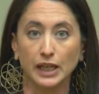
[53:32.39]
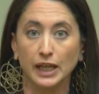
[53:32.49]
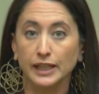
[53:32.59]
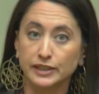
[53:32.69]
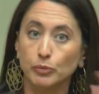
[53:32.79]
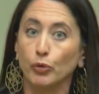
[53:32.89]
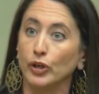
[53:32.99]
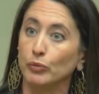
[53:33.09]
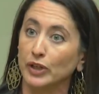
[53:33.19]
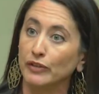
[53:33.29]
At some
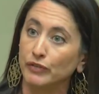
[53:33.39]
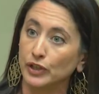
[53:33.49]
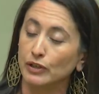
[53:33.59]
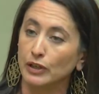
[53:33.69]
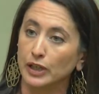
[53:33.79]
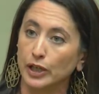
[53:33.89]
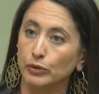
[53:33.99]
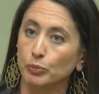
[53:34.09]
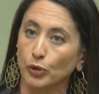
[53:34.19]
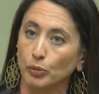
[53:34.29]
point, when I figure out how to
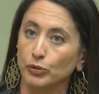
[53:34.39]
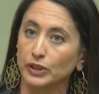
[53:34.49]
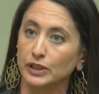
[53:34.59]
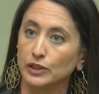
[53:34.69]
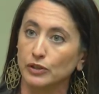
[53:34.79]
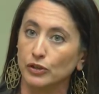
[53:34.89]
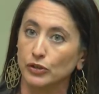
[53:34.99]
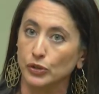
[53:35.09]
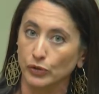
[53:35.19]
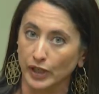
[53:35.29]
appropriately
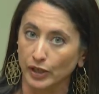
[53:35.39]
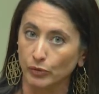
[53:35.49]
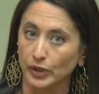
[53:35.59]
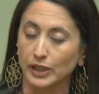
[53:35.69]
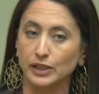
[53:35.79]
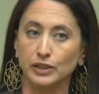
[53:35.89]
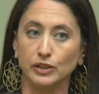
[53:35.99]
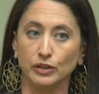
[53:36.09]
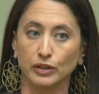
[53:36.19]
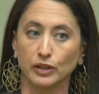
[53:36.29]
do that, when I
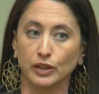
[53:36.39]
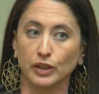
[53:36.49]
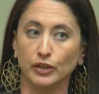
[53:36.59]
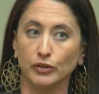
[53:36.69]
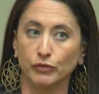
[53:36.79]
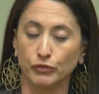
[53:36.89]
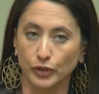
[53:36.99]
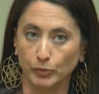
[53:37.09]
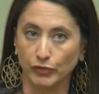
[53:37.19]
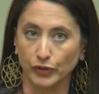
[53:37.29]
hear
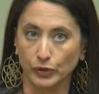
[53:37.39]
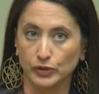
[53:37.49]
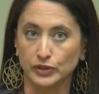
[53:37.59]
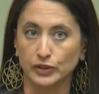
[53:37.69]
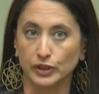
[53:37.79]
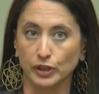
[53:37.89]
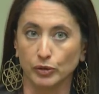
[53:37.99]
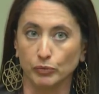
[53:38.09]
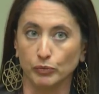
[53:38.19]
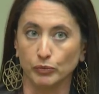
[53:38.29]
from folks
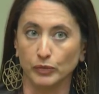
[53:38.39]
um,